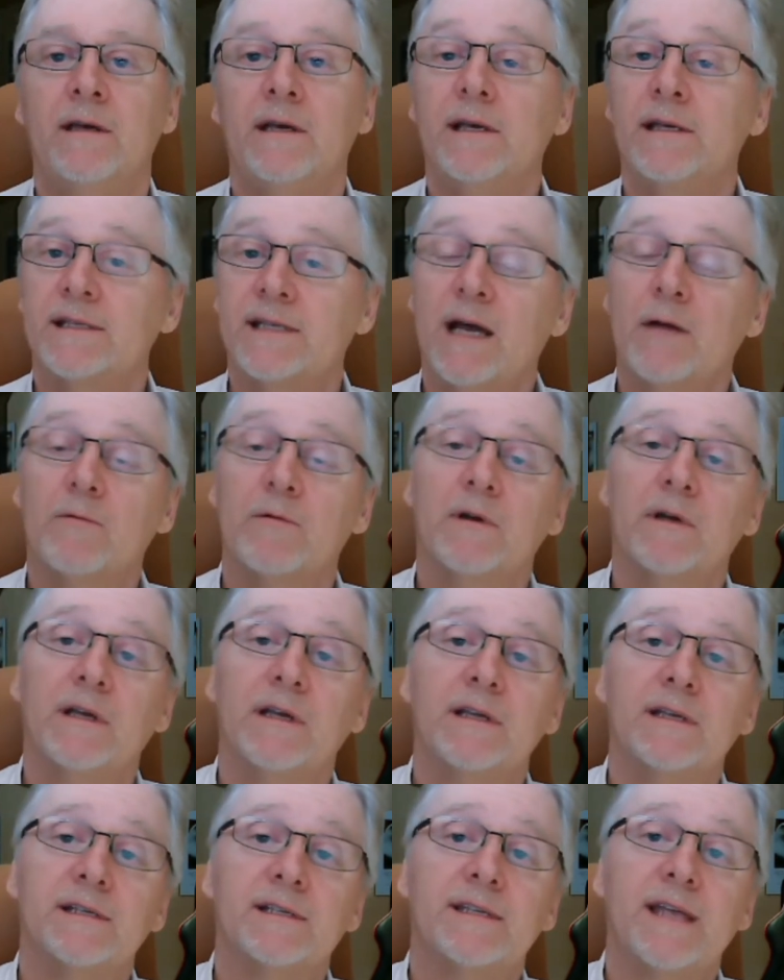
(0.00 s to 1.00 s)
Is
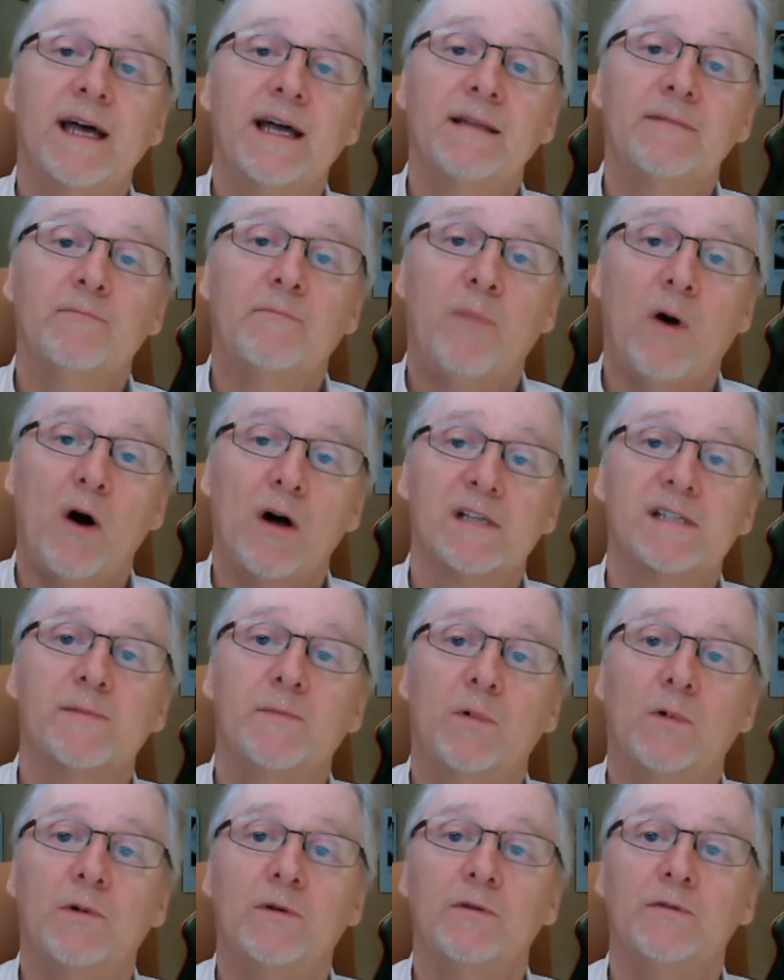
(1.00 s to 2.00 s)
that
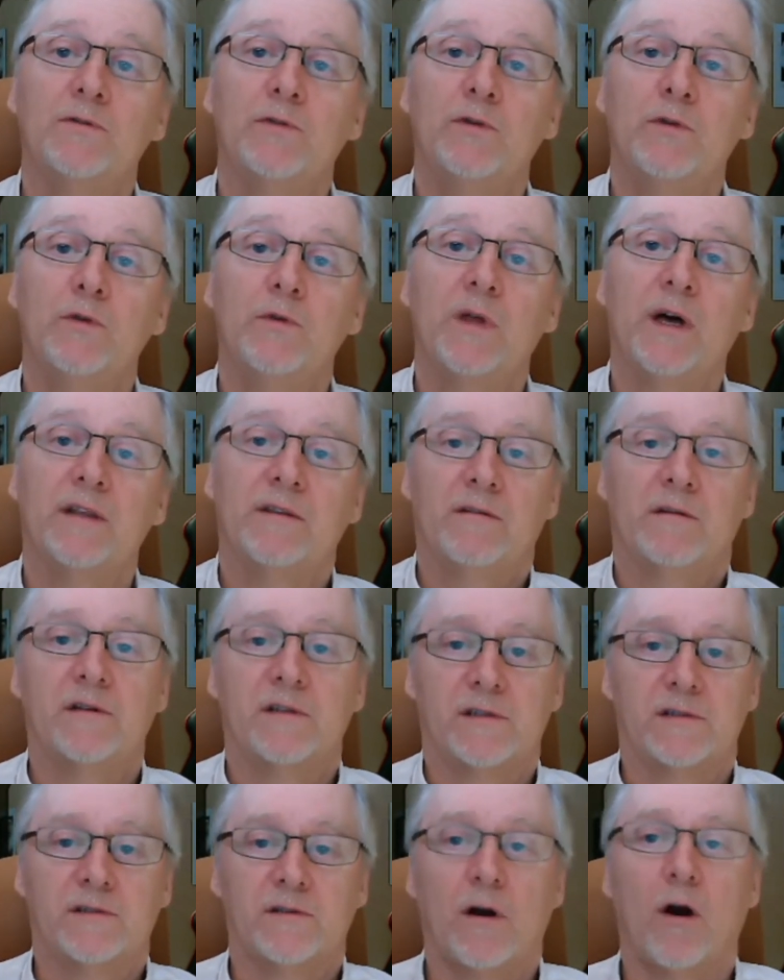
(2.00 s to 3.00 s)
possible? Do that?
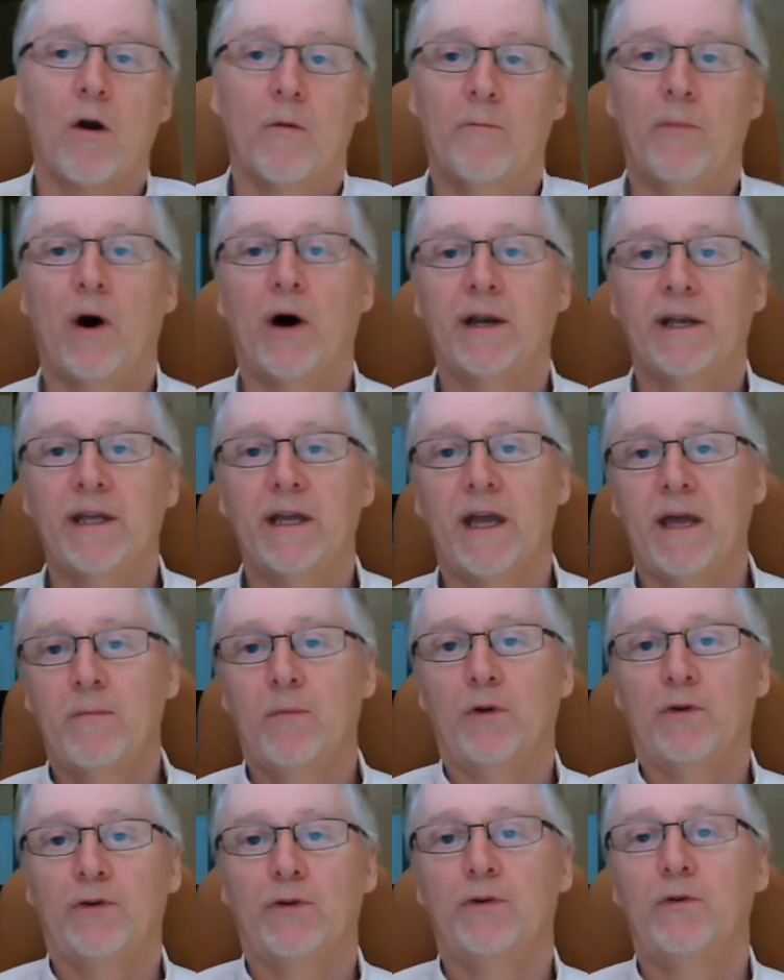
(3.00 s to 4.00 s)
Does our body
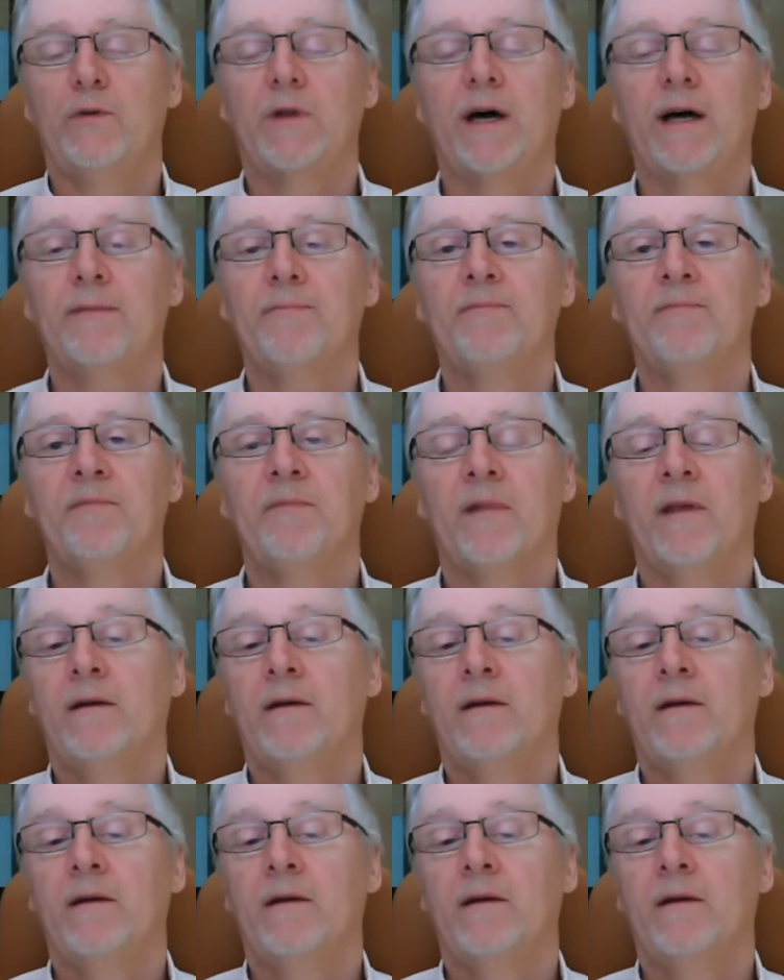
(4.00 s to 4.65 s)
able to do that?